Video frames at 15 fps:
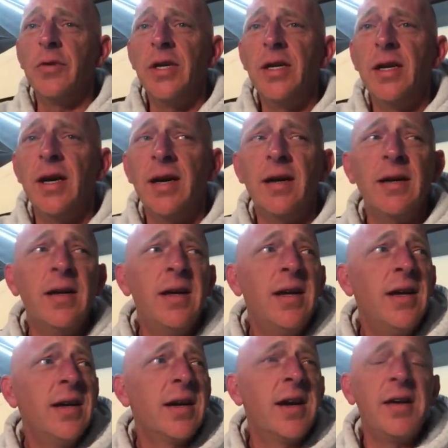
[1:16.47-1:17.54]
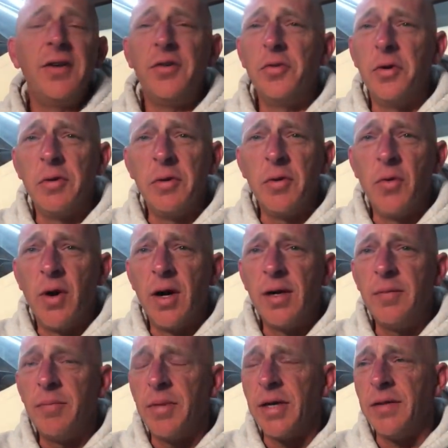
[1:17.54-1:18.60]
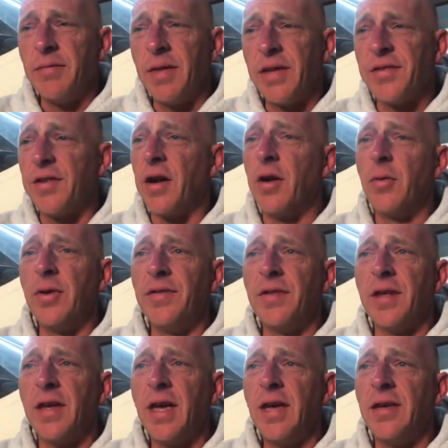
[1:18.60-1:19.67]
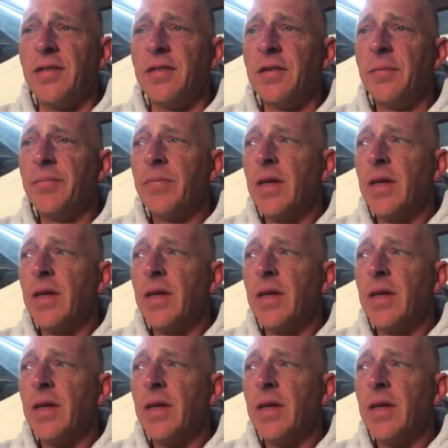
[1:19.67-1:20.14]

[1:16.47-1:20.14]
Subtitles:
We kind of do what we want, but that's not always the case.